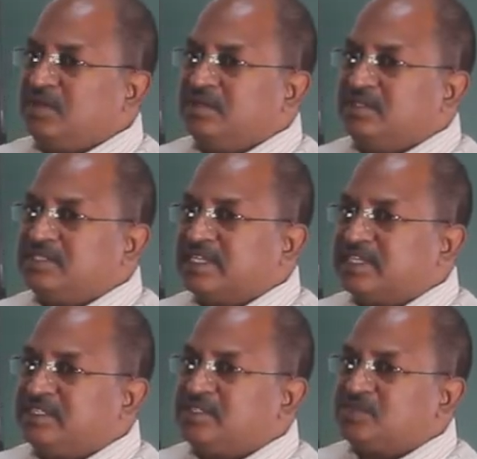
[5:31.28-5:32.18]
or in
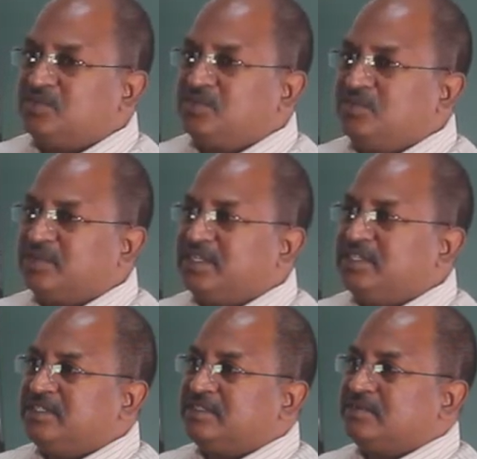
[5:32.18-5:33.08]
secondary school,
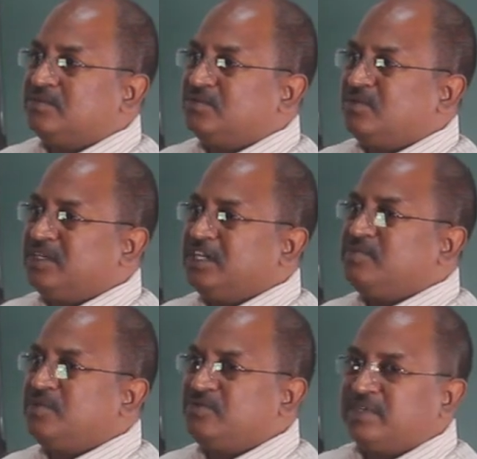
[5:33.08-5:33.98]
only one
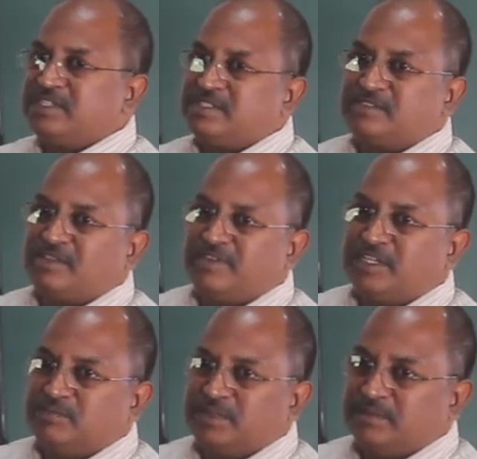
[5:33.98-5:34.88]
type of lens is
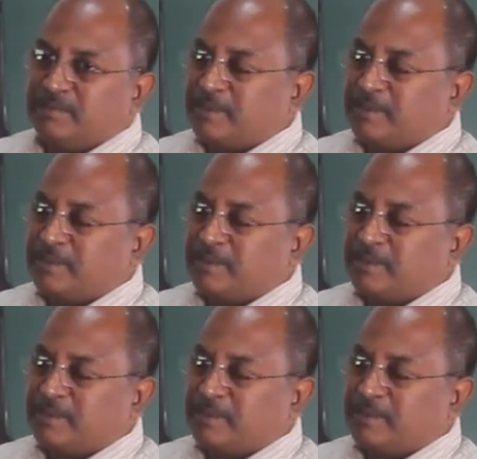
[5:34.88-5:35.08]
available.